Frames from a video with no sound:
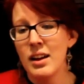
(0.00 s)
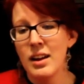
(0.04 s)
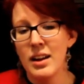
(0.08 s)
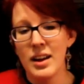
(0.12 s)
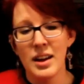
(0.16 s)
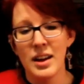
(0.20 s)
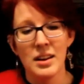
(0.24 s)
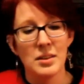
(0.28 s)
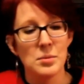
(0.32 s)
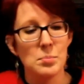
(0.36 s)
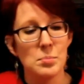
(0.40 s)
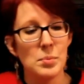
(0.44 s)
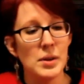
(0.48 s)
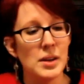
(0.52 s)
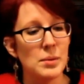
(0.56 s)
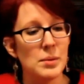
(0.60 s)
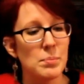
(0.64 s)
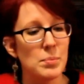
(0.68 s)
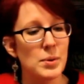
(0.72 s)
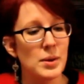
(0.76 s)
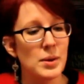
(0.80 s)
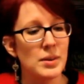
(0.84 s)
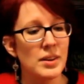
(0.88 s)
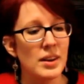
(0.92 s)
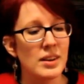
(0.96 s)
and be
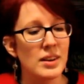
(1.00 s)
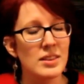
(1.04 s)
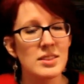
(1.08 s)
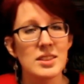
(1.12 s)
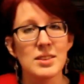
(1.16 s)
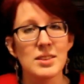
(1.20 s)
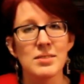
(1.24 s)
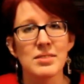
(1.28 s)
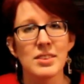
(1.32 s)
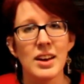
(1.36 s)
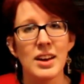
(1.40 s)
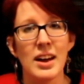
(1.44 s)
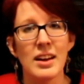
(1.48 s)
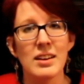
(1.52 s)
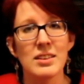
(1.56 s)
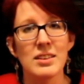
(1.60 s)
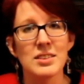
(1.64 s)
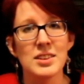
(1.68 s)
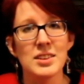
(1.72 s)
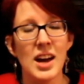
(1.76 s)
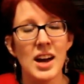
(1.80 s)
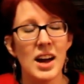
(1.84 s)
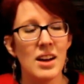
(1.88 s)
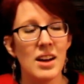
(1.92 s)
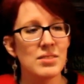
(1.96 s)
productive and
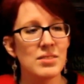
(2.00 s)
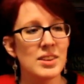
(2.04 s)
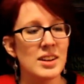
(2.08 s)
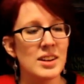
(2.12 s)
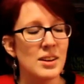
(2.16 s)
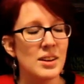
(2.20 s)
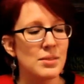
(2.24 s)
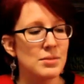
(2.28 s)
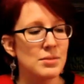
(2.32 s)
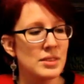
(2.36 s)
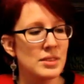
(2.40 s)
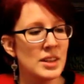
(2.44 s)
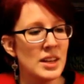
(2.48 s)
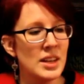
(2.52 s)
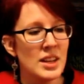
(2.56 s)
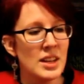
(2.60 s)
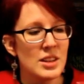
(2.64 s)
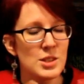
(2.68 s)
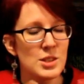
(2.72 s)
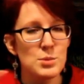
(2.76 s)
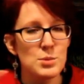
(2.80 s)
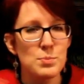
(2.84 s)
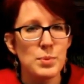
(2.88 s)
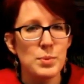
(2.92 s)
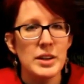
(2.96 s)
have enough
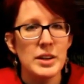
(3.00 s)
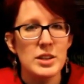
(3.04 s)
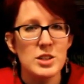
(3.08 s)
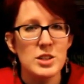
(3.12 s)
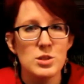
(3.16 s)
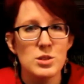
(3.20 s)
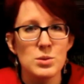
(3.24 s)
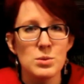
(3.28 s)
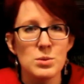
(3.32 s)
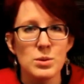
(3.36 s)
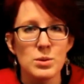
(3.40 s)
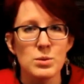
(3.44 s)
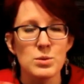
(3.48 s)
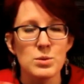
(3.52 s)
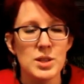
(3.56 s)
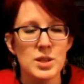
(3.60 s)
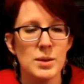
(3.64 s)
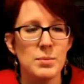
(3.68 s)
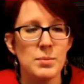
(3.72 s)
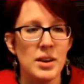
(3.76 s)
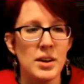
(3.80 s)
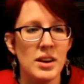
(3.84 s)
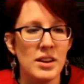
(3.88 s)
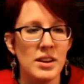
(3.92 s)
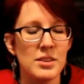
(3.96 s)
space to do
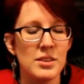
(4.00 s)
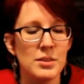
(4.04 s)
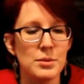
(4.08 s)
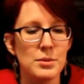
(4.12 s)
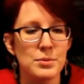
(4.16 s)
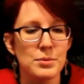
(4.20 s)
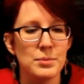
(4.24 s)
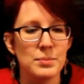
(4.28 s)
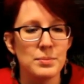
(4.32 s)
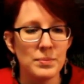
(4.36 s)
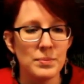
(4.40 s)
some kind of